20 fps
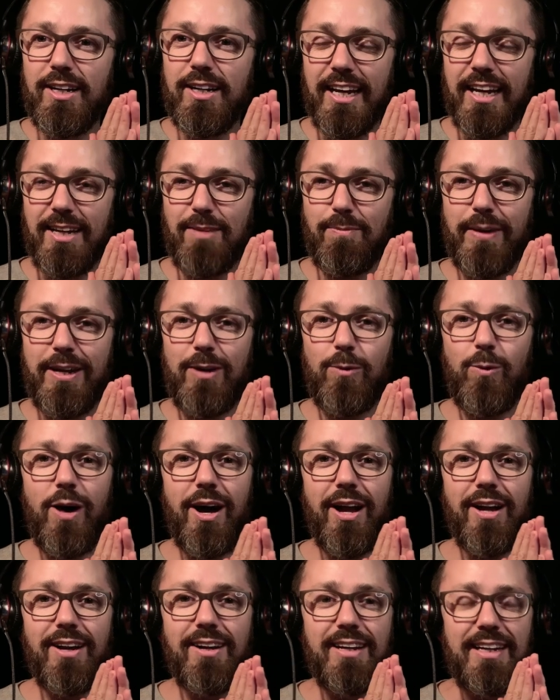getting
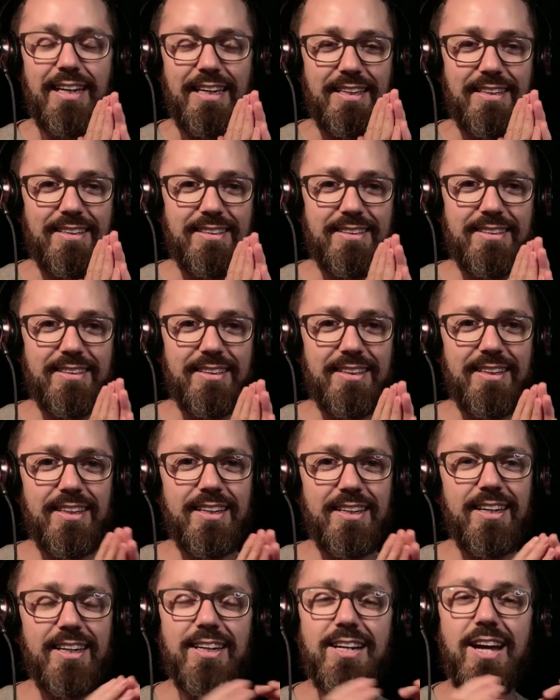P1 is
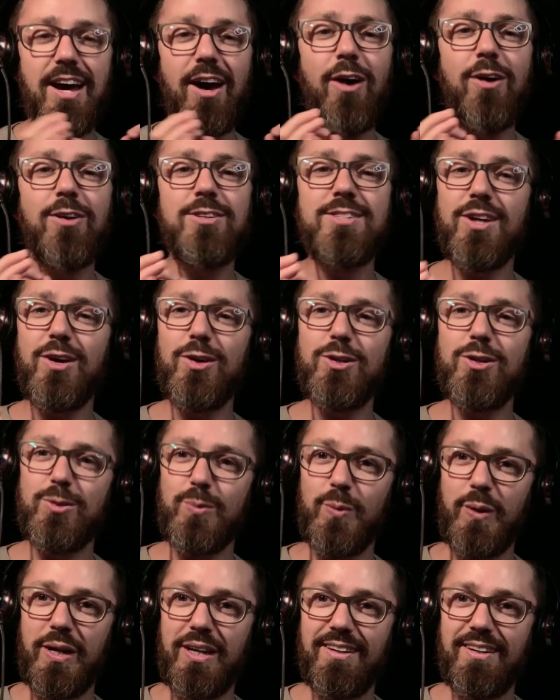oh so
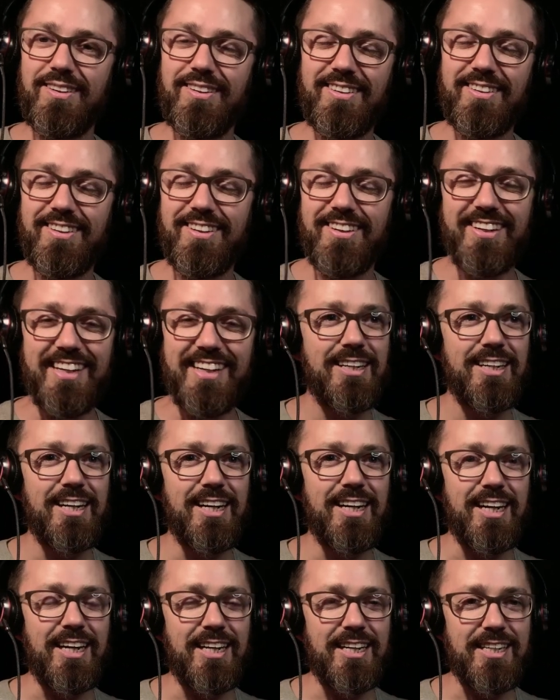sweet.
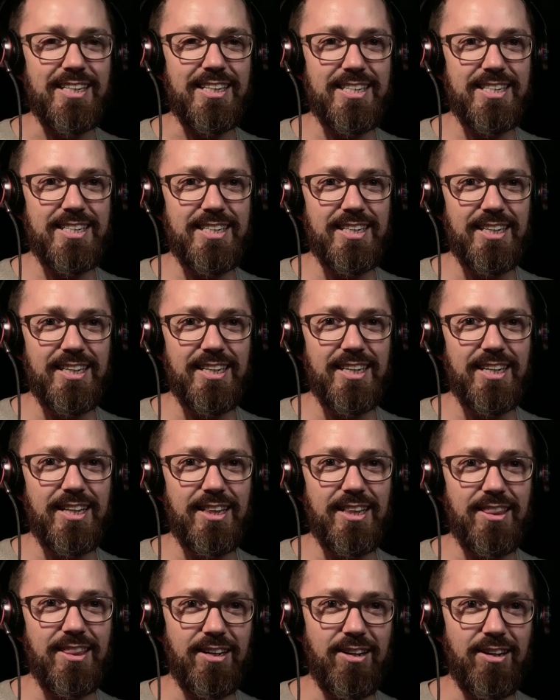It's
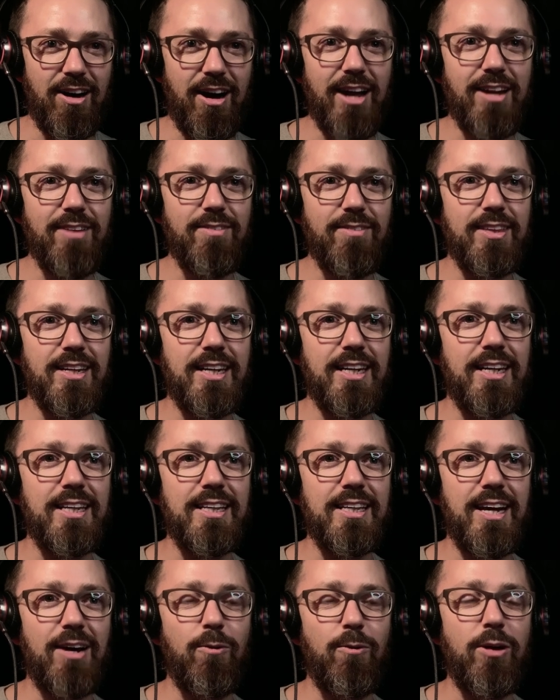the kind of
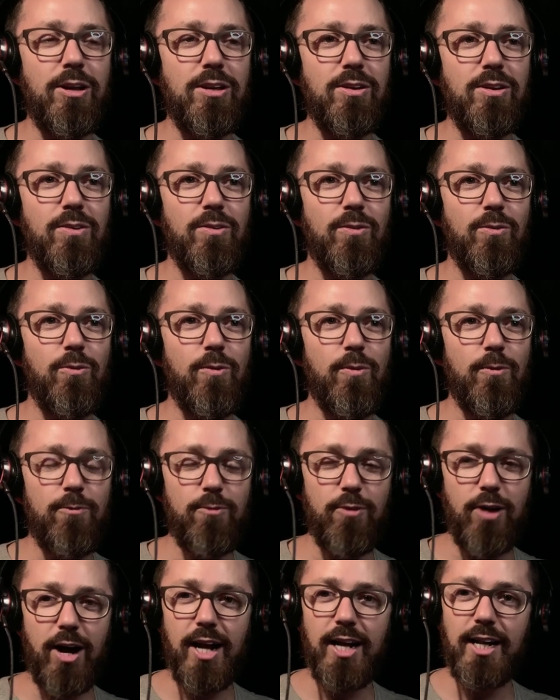thing that when you
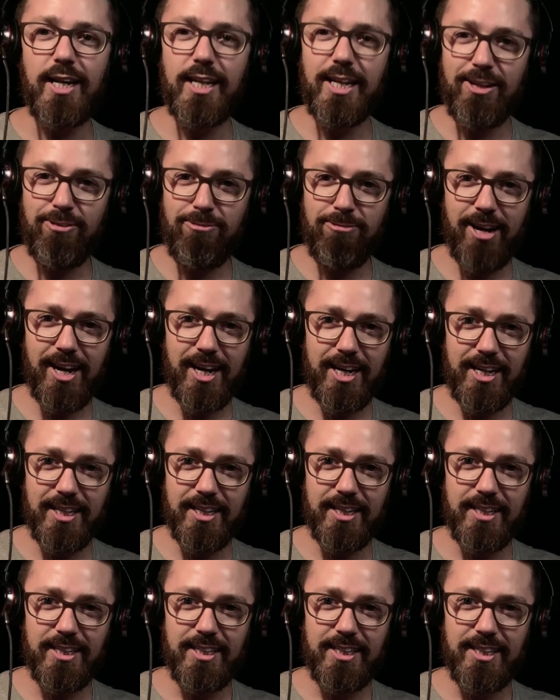finally crack
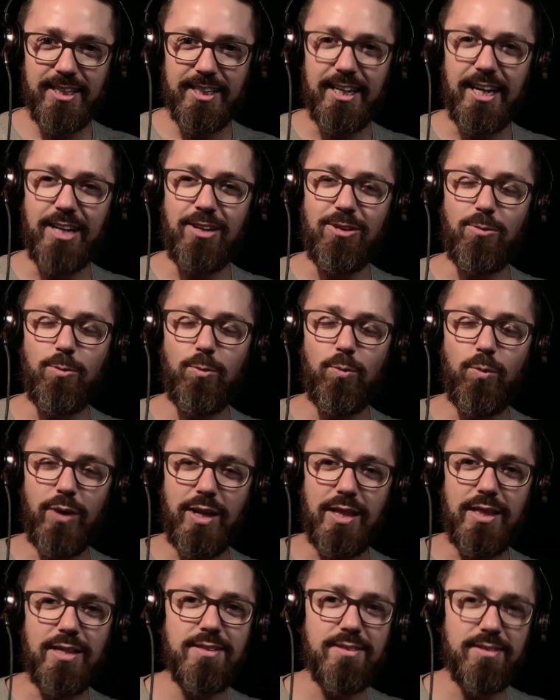it and you
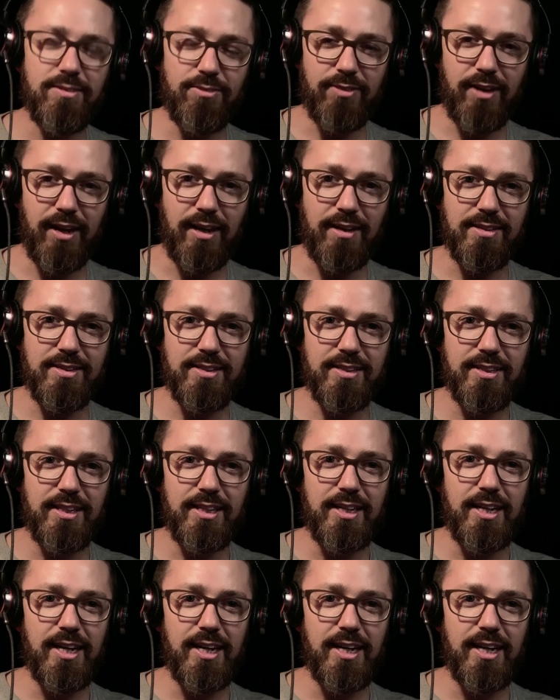win this event,